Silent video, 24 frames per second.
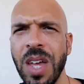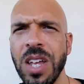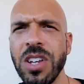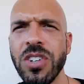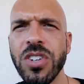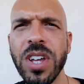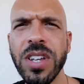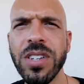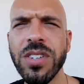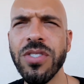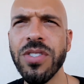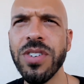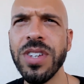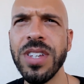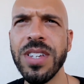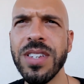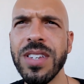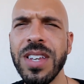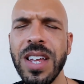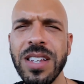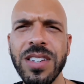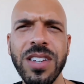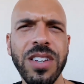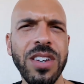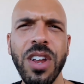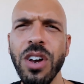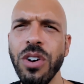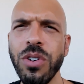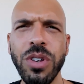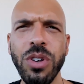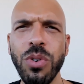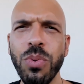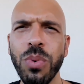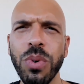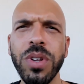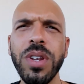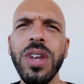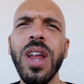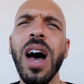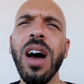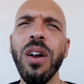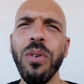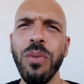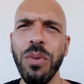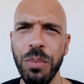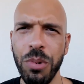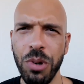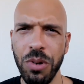And Chesterton says, no, you will
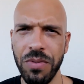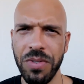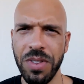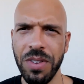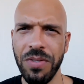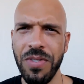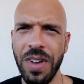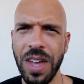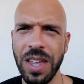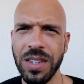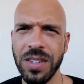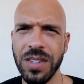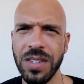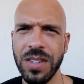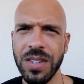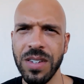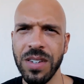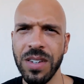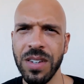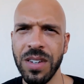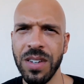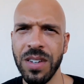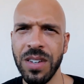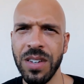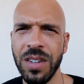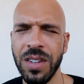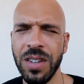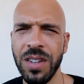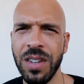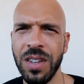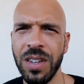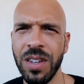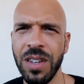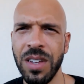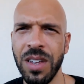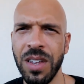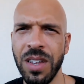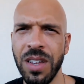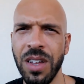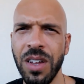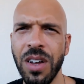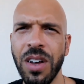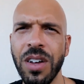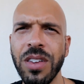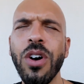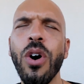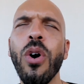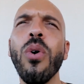not remove the fence.
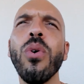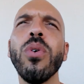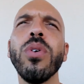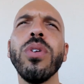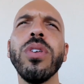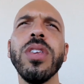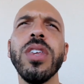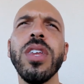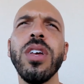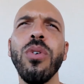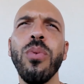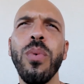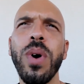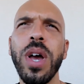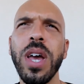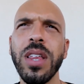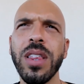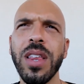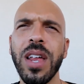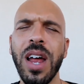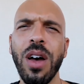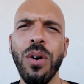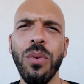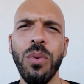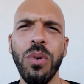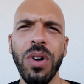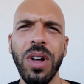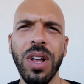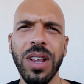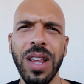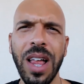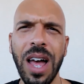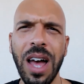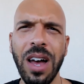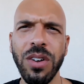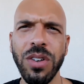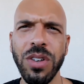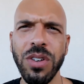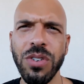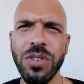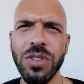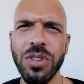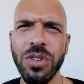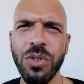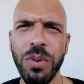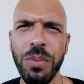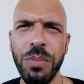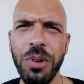The only way that I will allow you
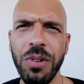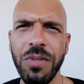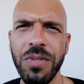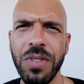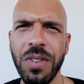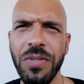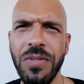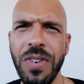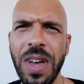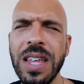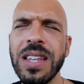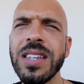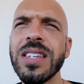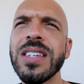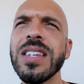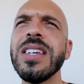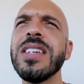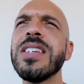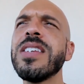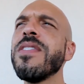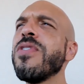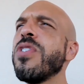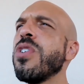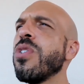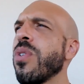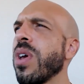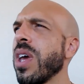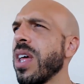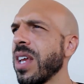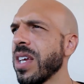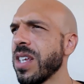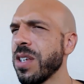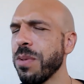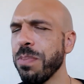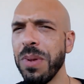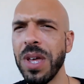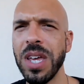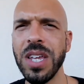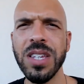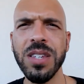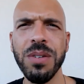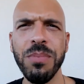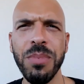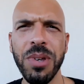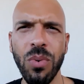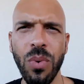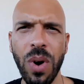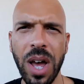to remove the fence is if you can explain
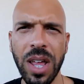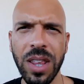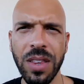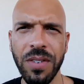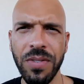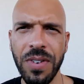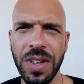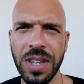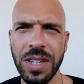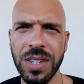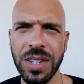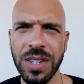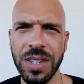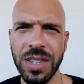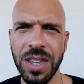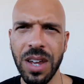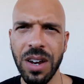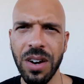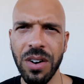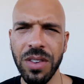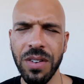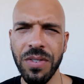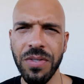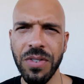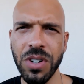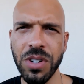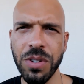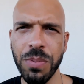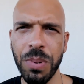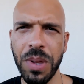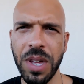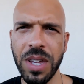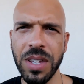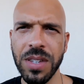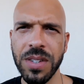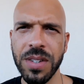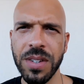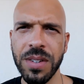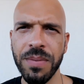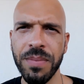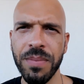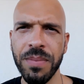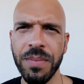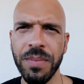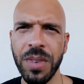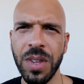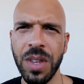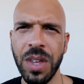to me why the fence is there in the first place.
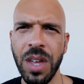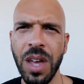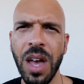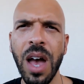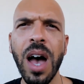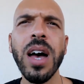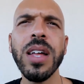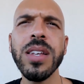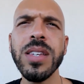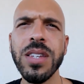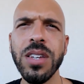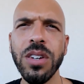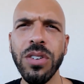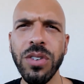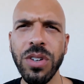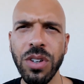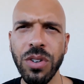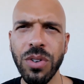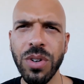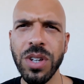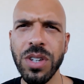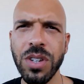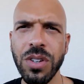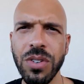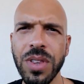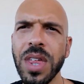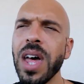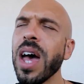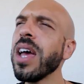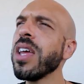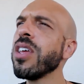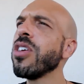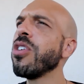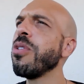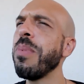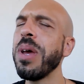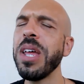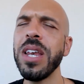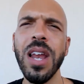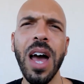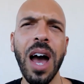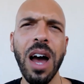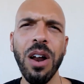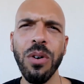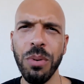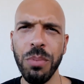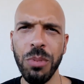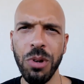Until you can do that, you may
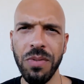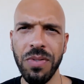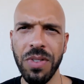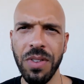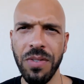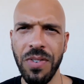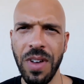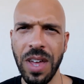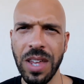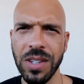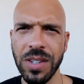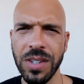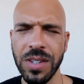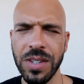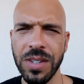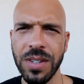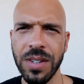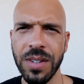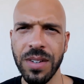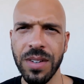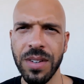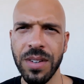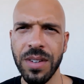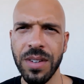not remove the fence.